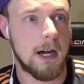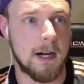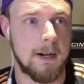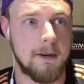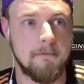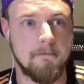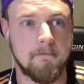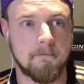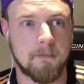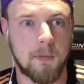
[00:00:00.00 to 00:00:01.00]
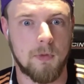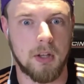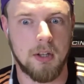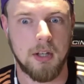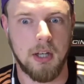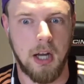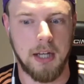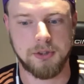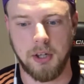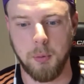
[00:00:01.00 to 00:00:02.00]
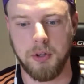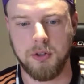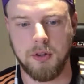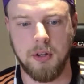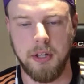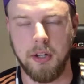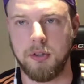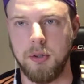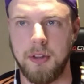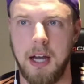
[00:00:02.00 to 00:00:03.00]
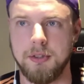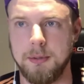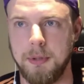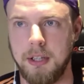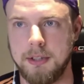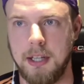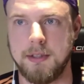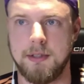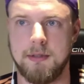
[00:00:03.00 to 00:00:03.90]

I started with the year 2000 because I